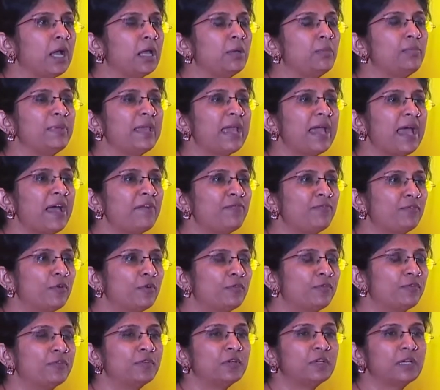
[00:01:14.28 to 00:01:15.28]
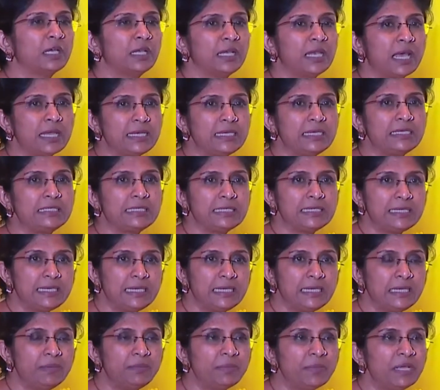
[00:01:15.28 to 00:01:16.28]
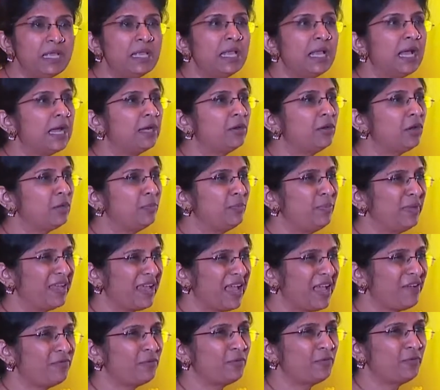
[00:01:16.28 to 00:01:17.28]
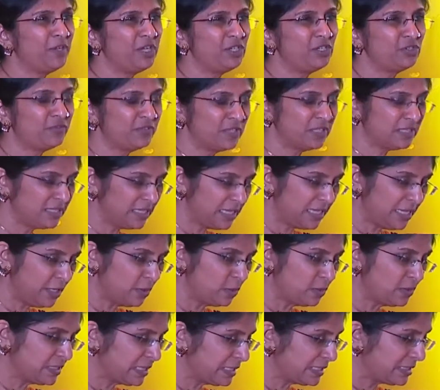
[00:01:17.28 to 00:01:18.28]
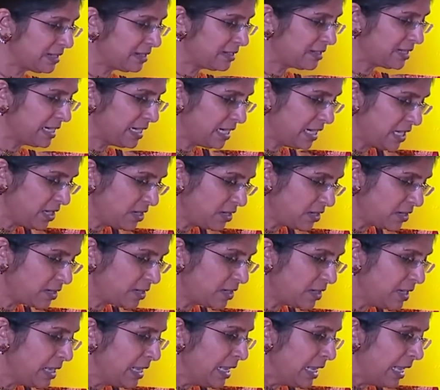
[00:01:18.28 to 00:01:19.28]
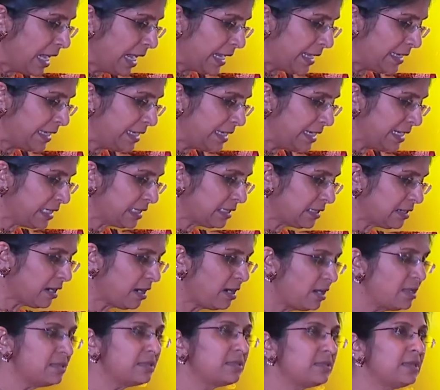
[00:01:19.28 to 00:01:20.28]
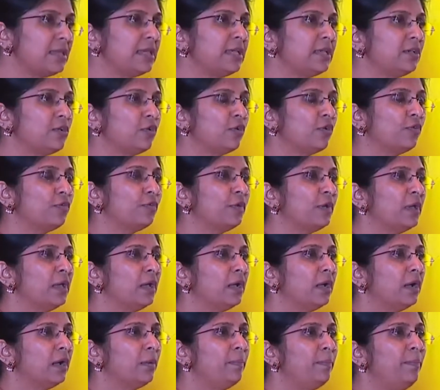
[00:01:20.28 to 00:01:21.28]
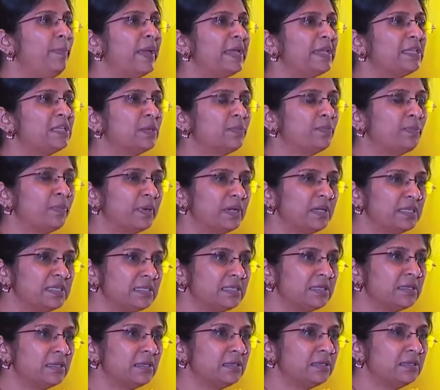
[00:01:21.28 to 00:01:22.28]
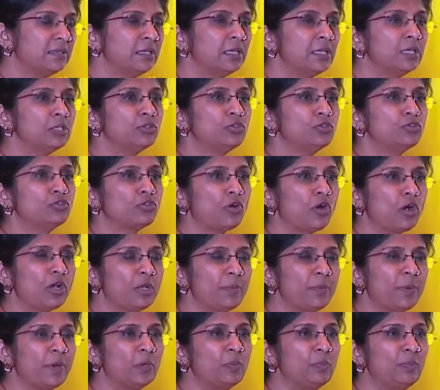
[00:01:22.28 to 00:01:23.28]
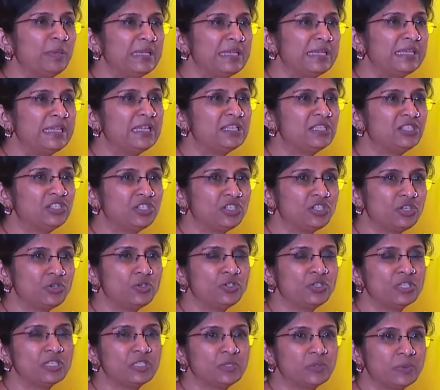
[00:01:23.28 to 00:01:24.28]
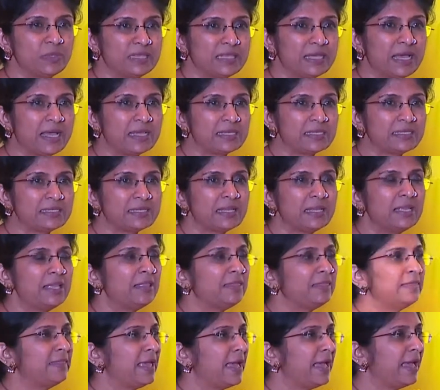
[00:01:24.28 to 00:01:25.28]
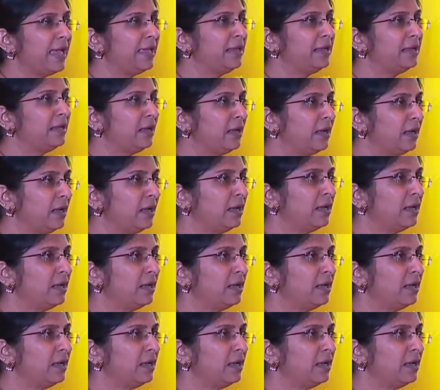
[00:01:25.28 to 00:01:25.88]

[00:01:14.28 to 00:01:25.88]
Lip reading: on behalf of Kalari team and on behalf of each of the CEOs that are here, I really can't think of a better person to talk about building institutions with us than